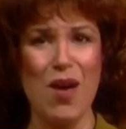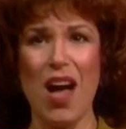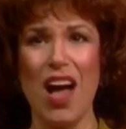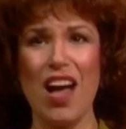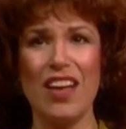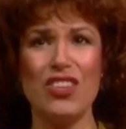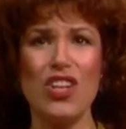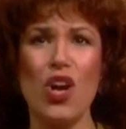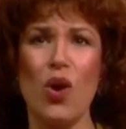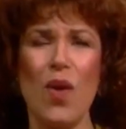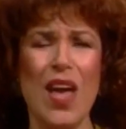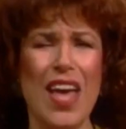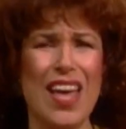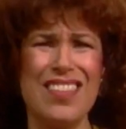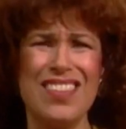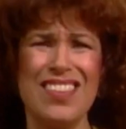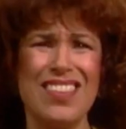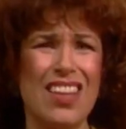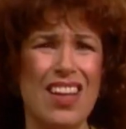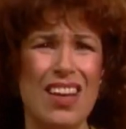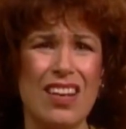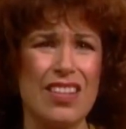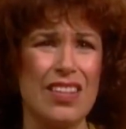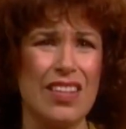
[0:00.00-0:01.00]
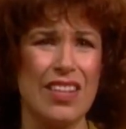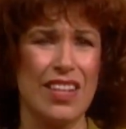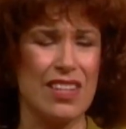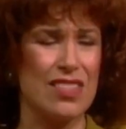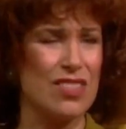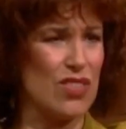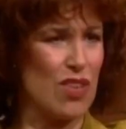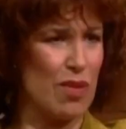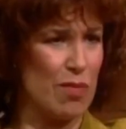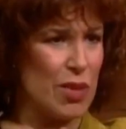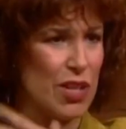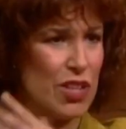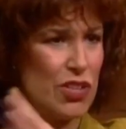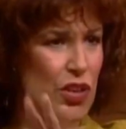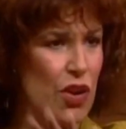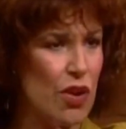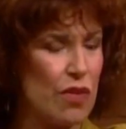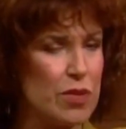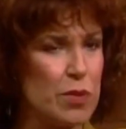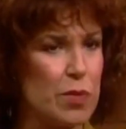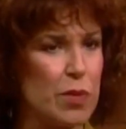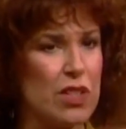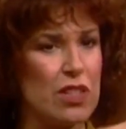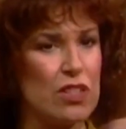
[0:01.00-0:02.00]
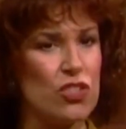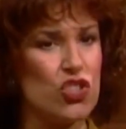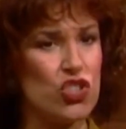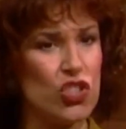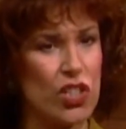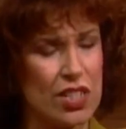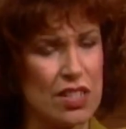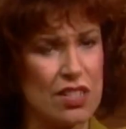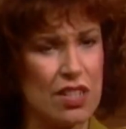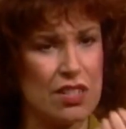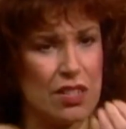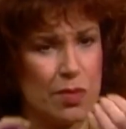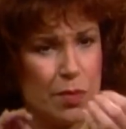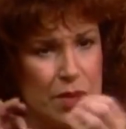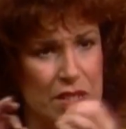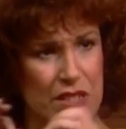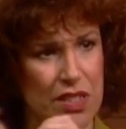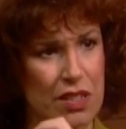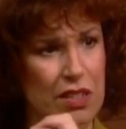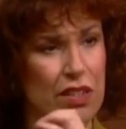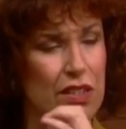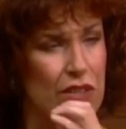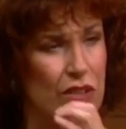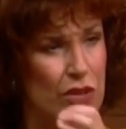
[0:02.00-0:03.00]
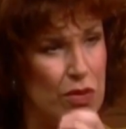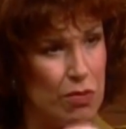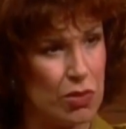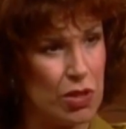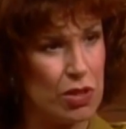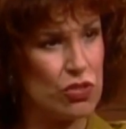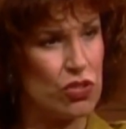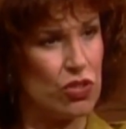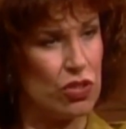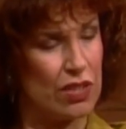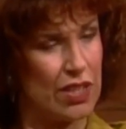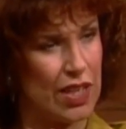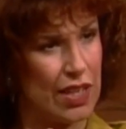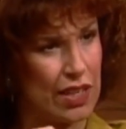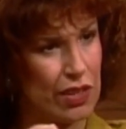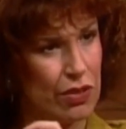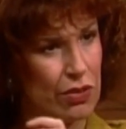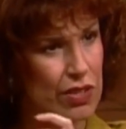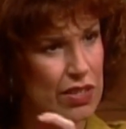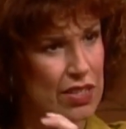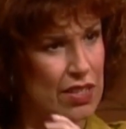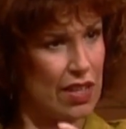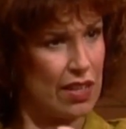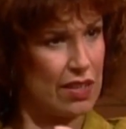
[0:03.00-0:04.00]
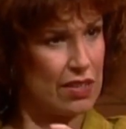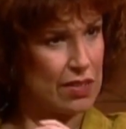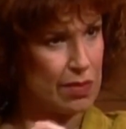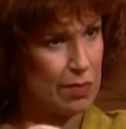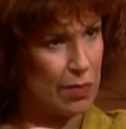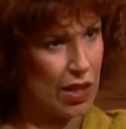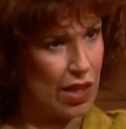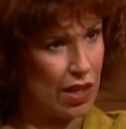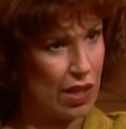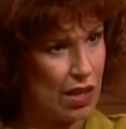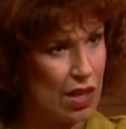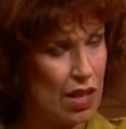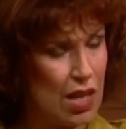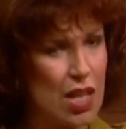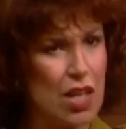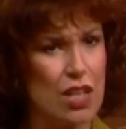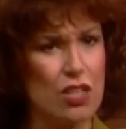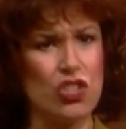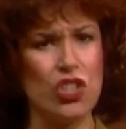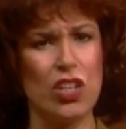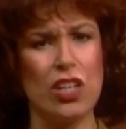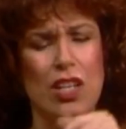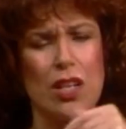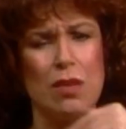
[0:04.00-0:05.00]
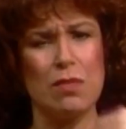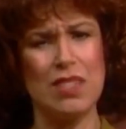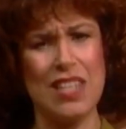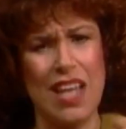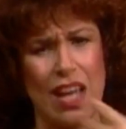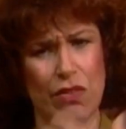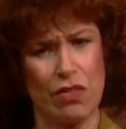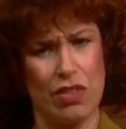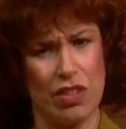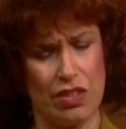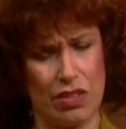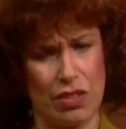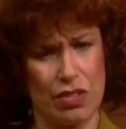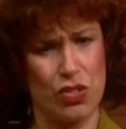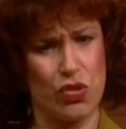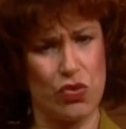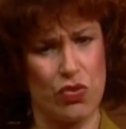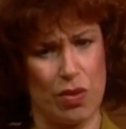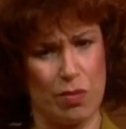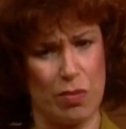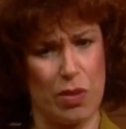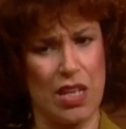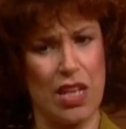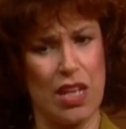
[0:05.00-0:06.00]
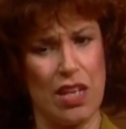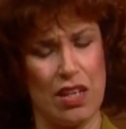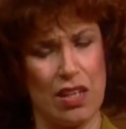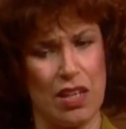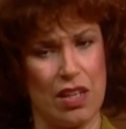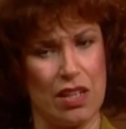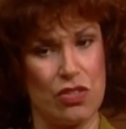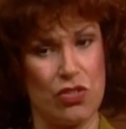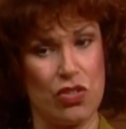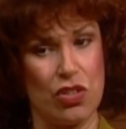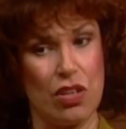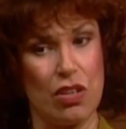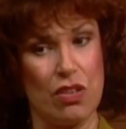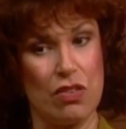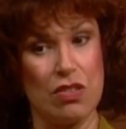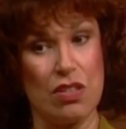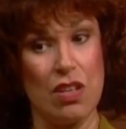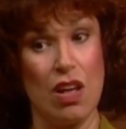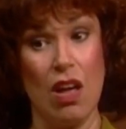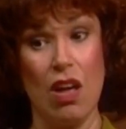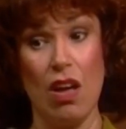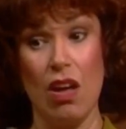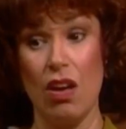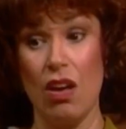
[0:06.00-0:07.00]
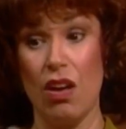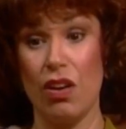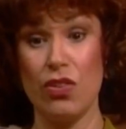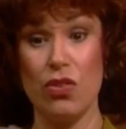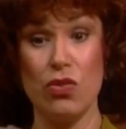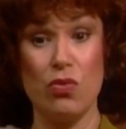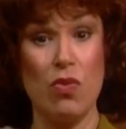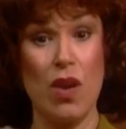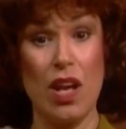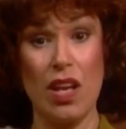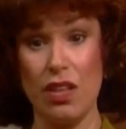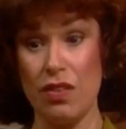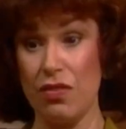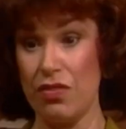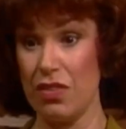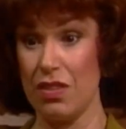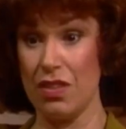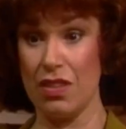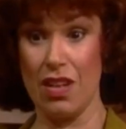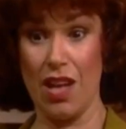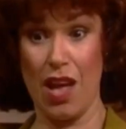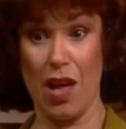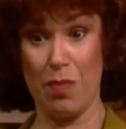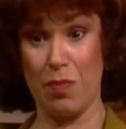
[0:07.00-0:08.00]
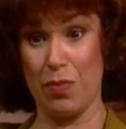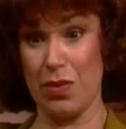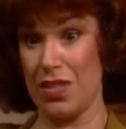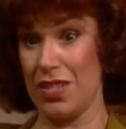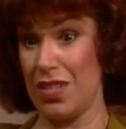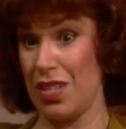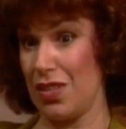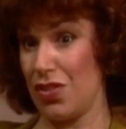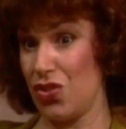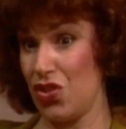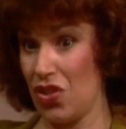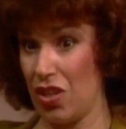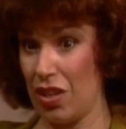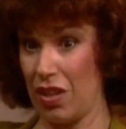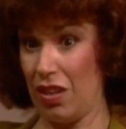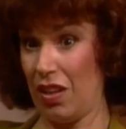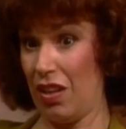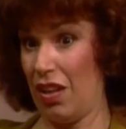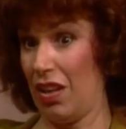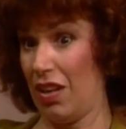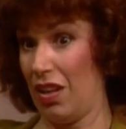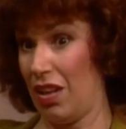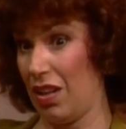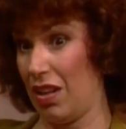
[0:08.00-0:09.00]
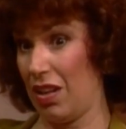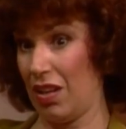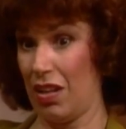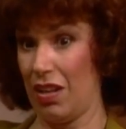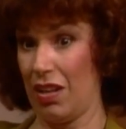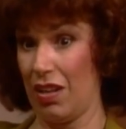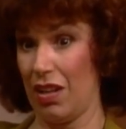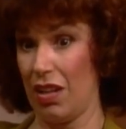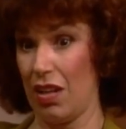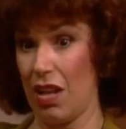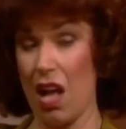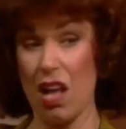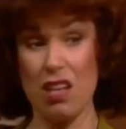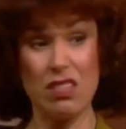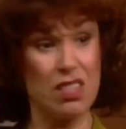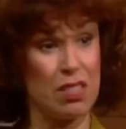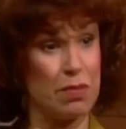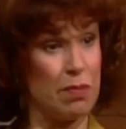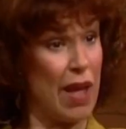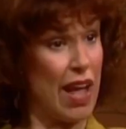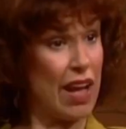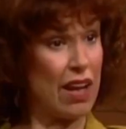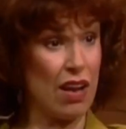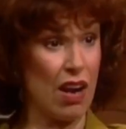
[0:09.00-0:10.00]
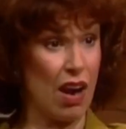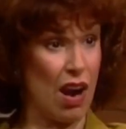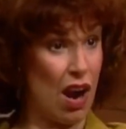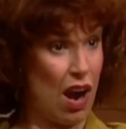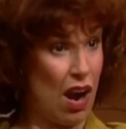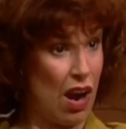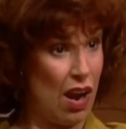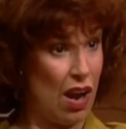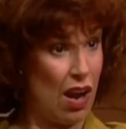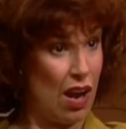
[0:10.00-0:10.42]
uh, no, Heather Locklear gets on my nerves because she does a particular commercial that irritates me. Which is that? She comes out in a little string bikini and she goes, "Are you ready for the competition?" I'll smack her.